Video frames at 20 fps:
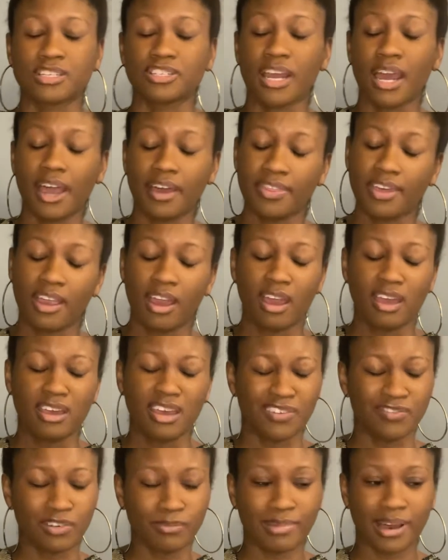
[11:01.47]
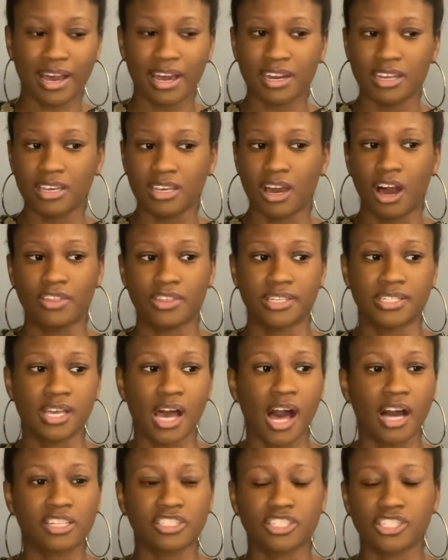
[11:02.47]
now that everybody, all the
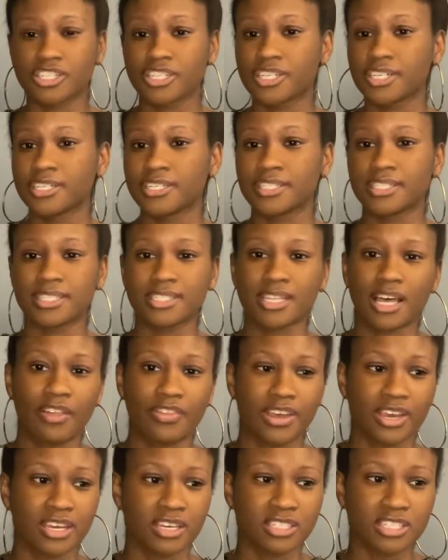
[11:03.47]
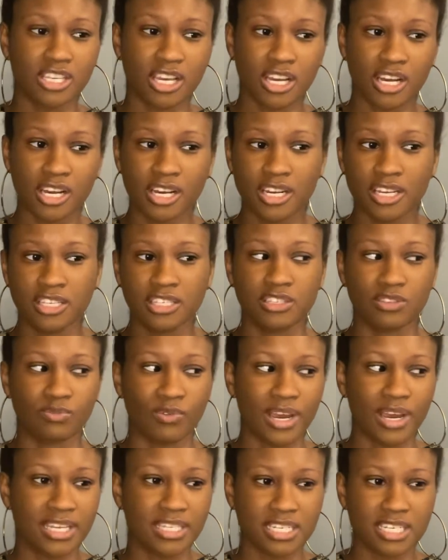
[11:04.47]
doctors, all the interns, the
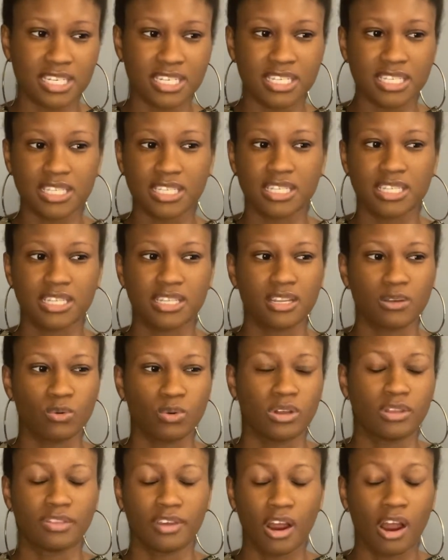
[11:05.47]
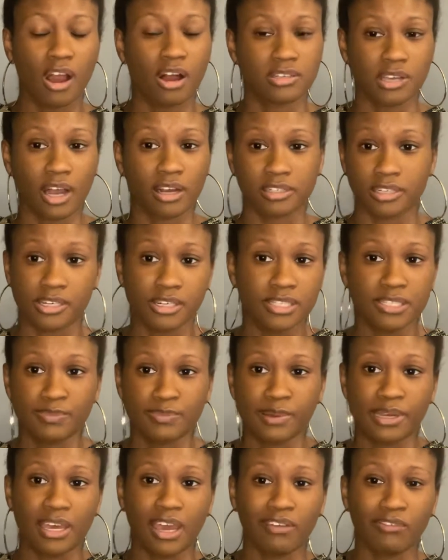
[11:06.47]
residents, well, they're all doctors,
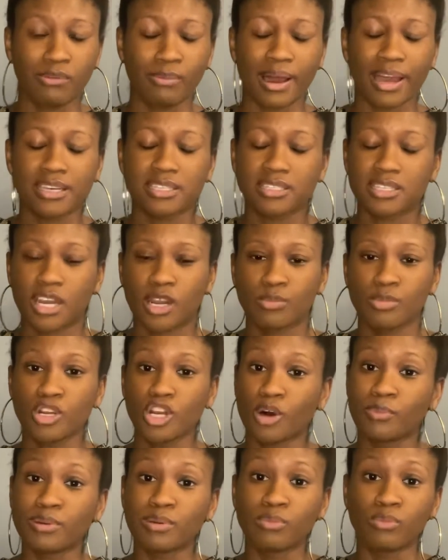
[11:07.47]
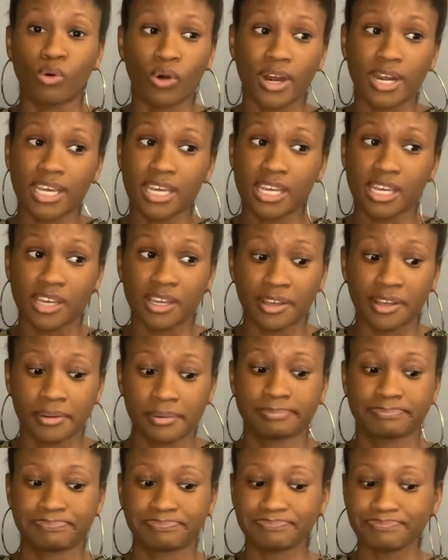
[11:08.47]
but everybody's gonna be mourning
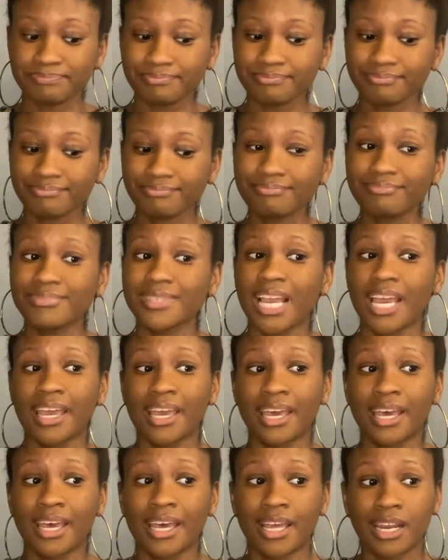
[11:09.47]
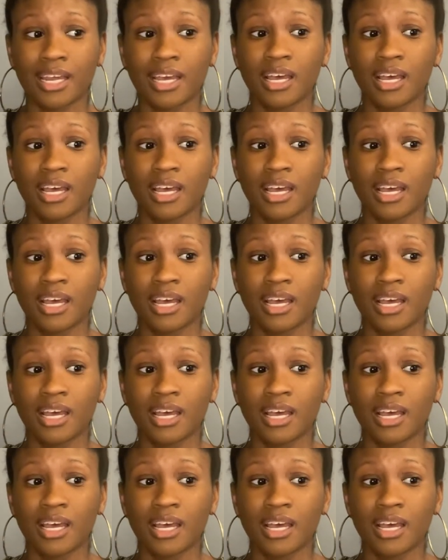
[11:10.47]
him. And